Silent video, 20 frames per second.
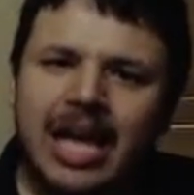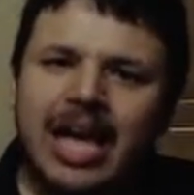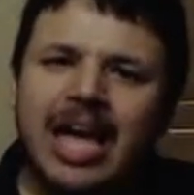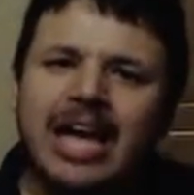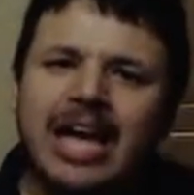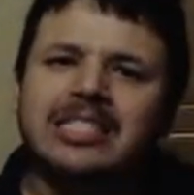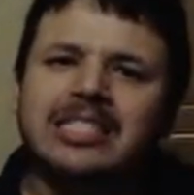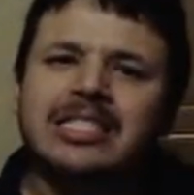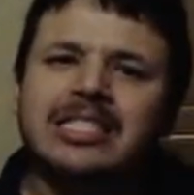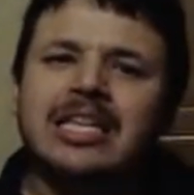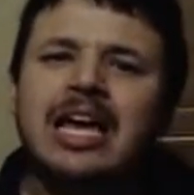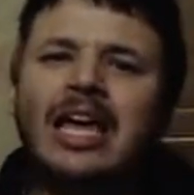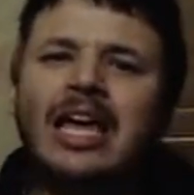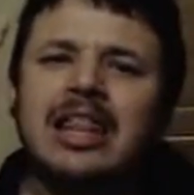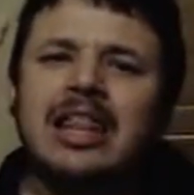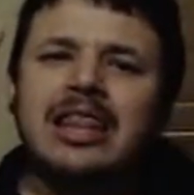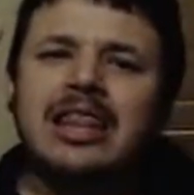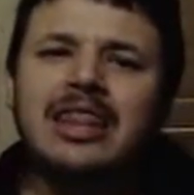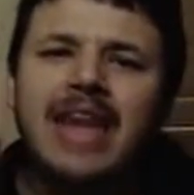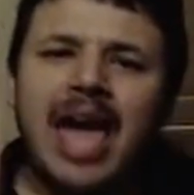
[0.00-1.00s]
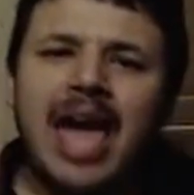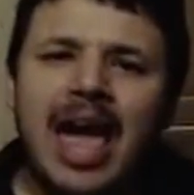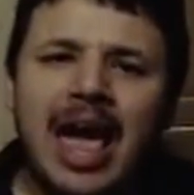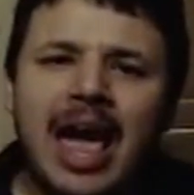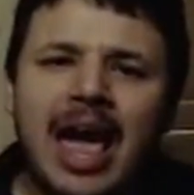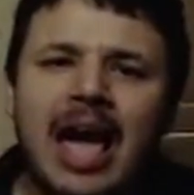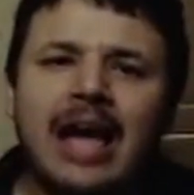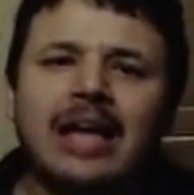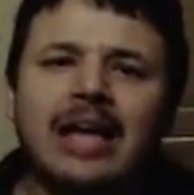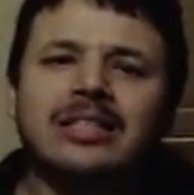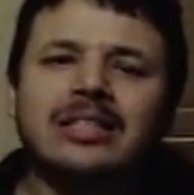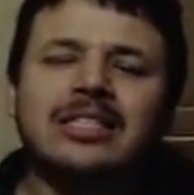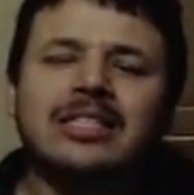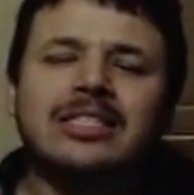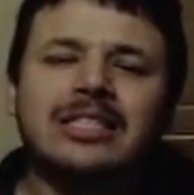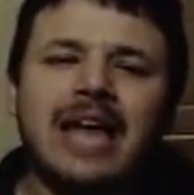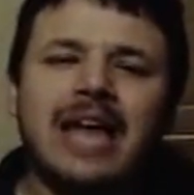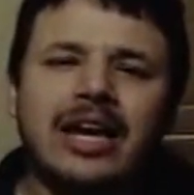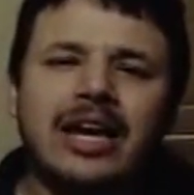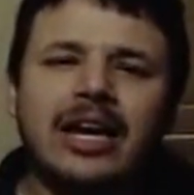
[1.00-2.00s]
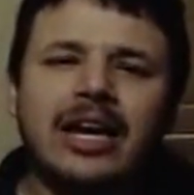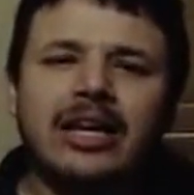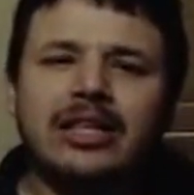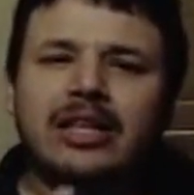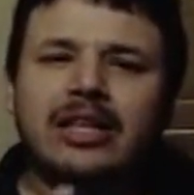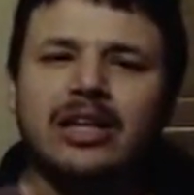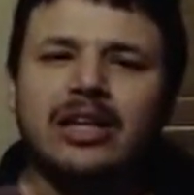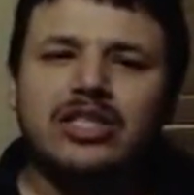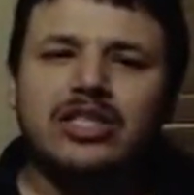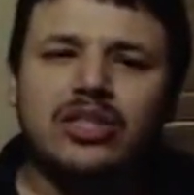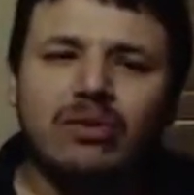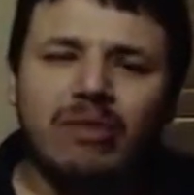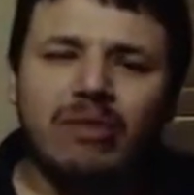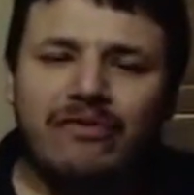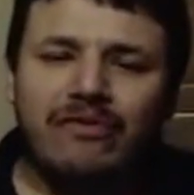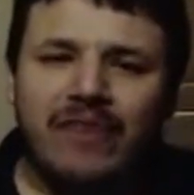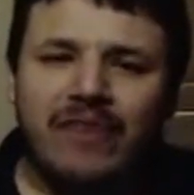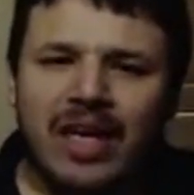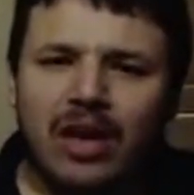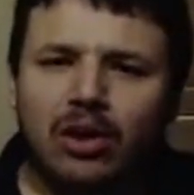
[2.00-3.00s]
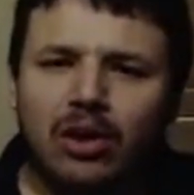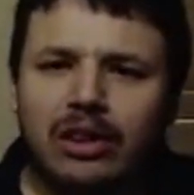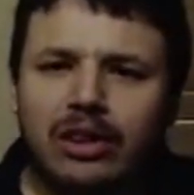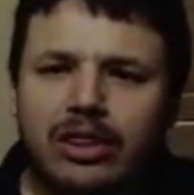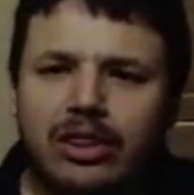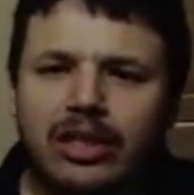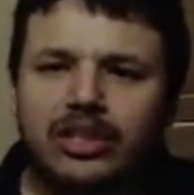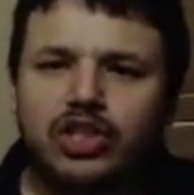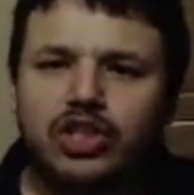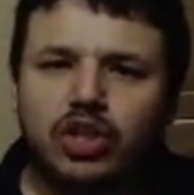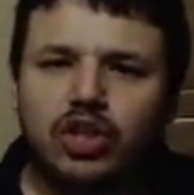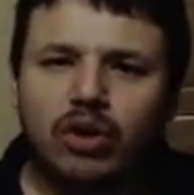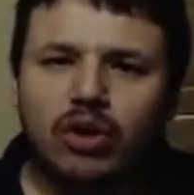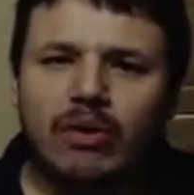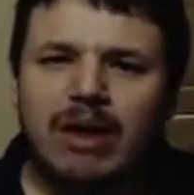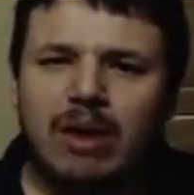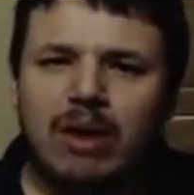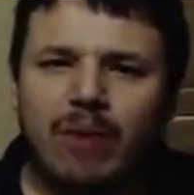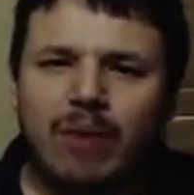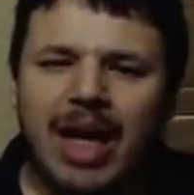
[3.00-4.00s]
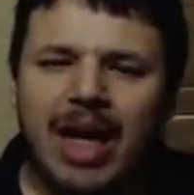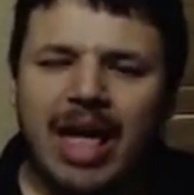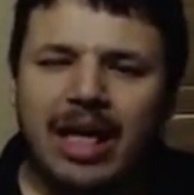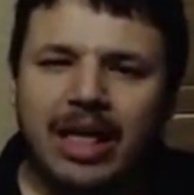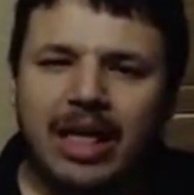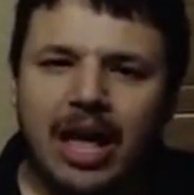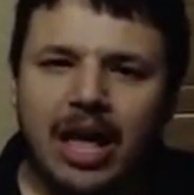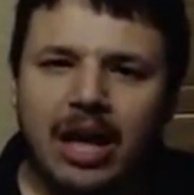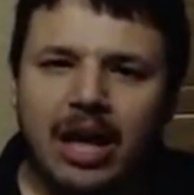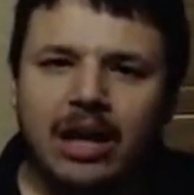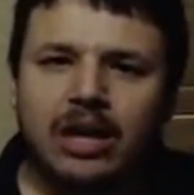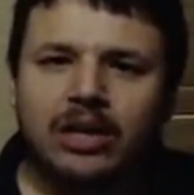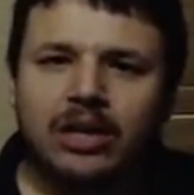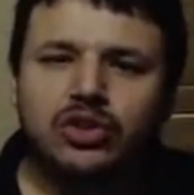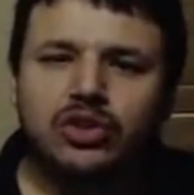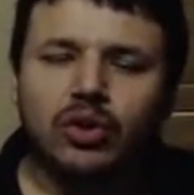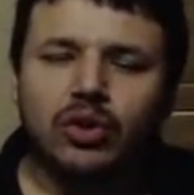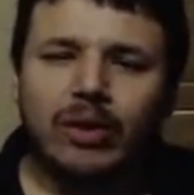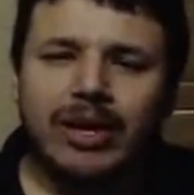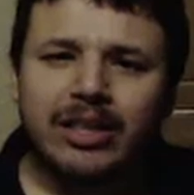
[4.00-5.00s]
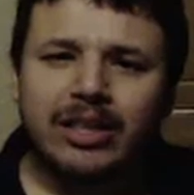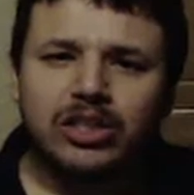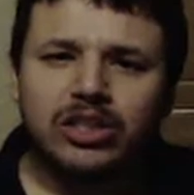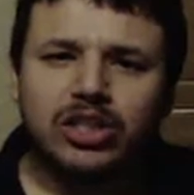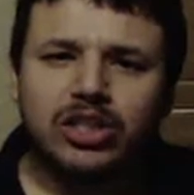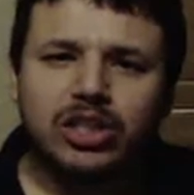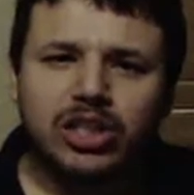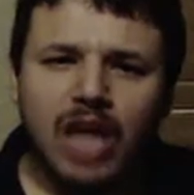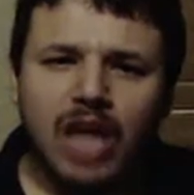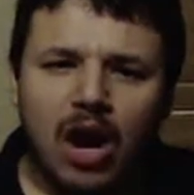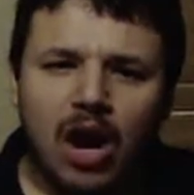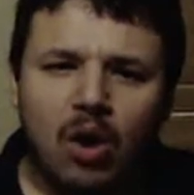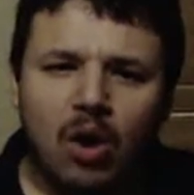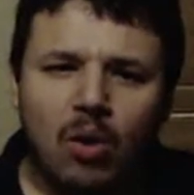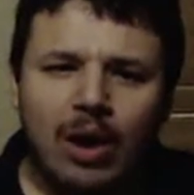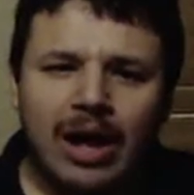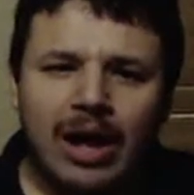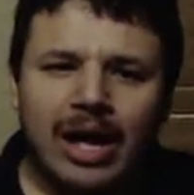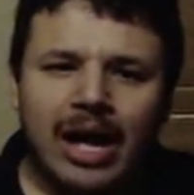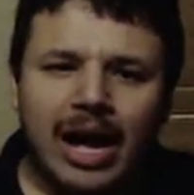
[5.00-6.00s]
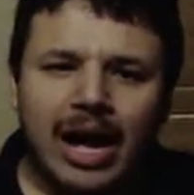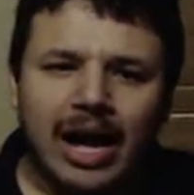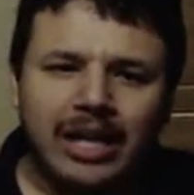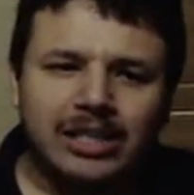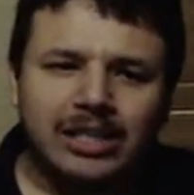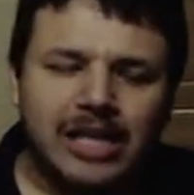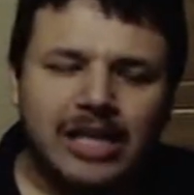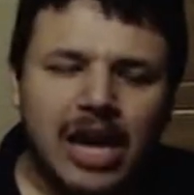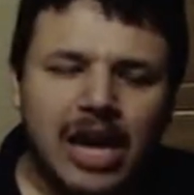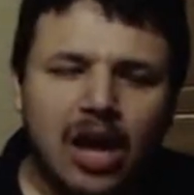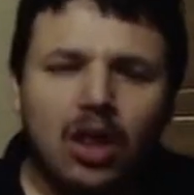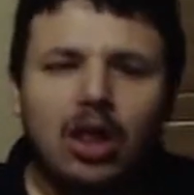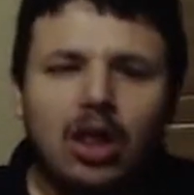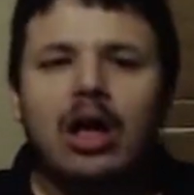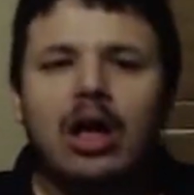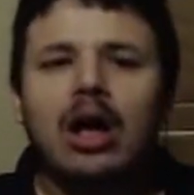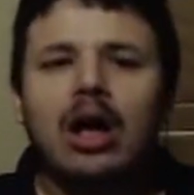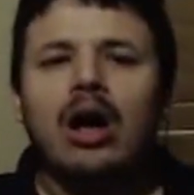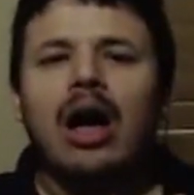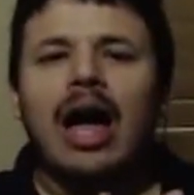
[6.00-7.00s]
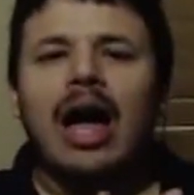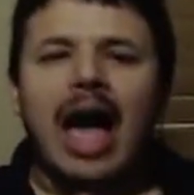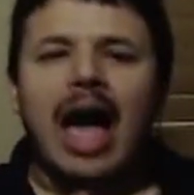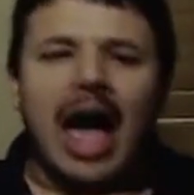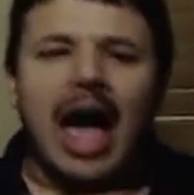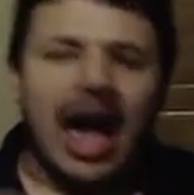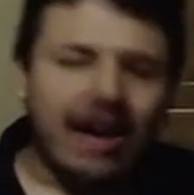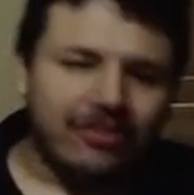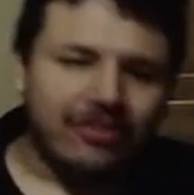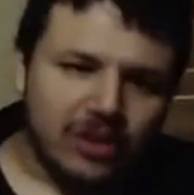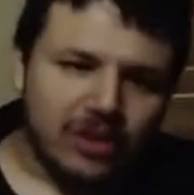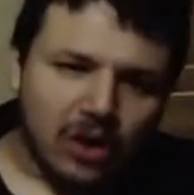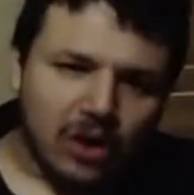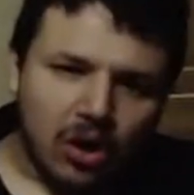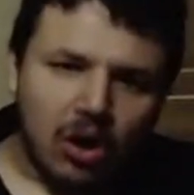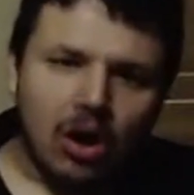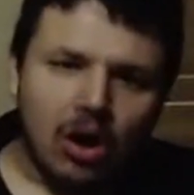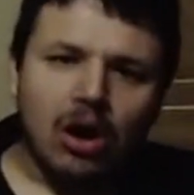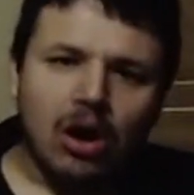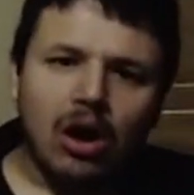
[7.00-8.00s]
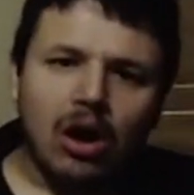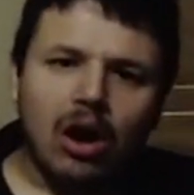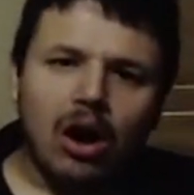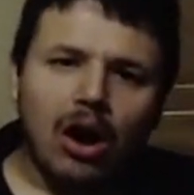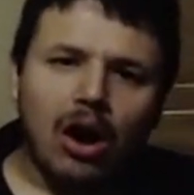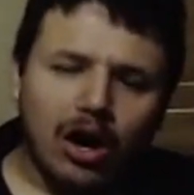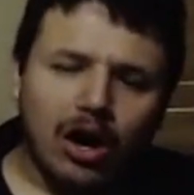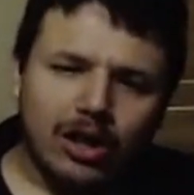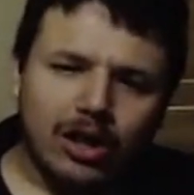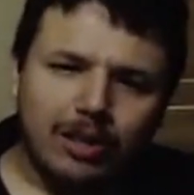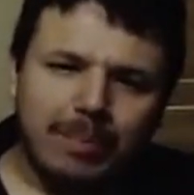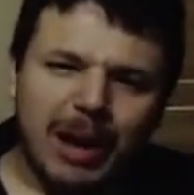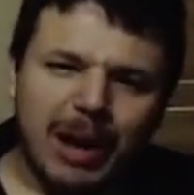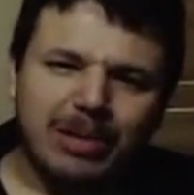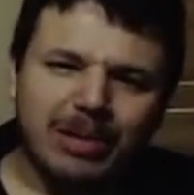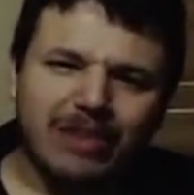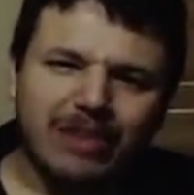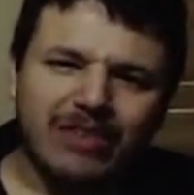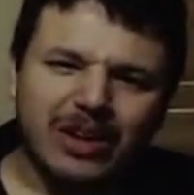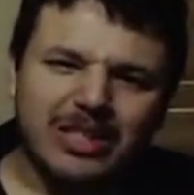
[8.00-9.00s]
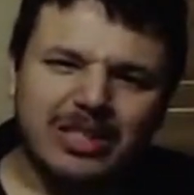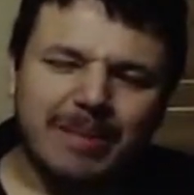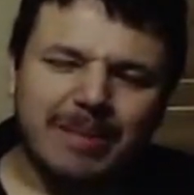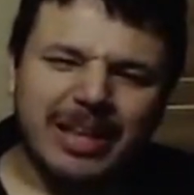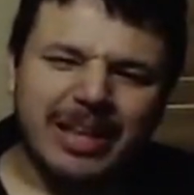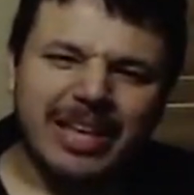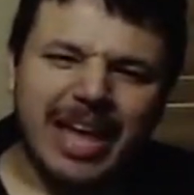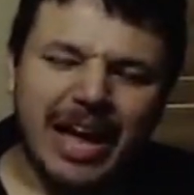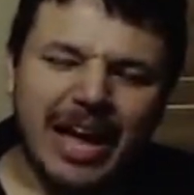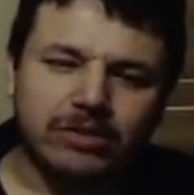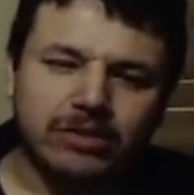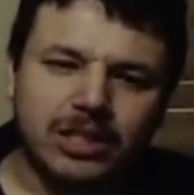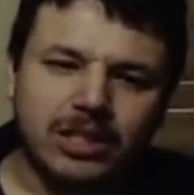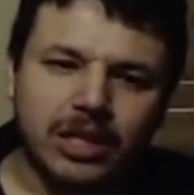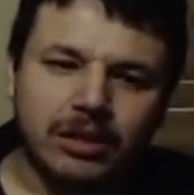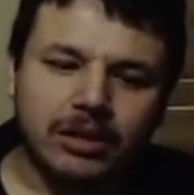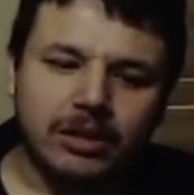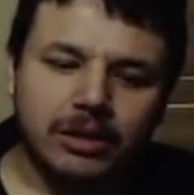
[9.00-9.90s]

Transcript: is they decided not to reveal the jury ranking during the show until after all the public votes have been counted.